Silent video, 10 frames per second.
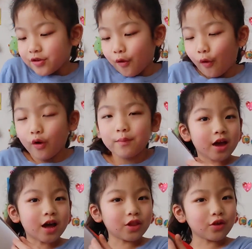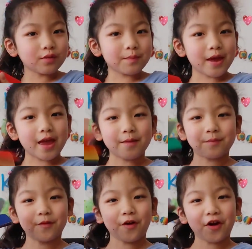your colored
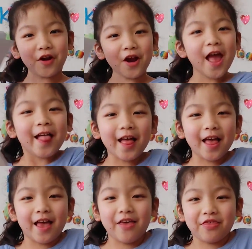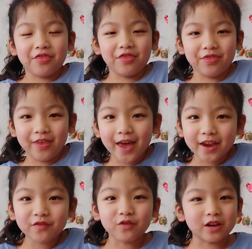paper and then
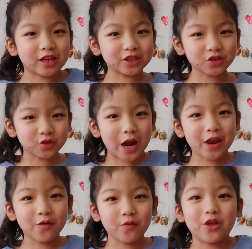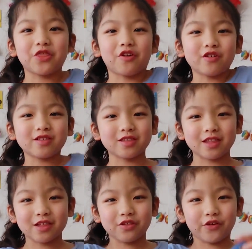we're going to shred it with our
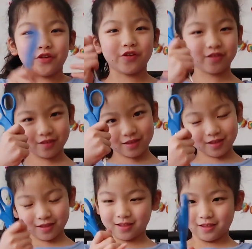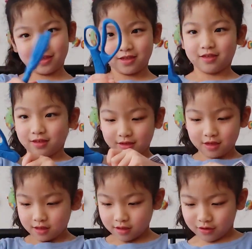scissors.
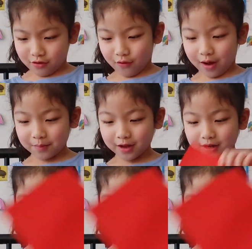So I'm going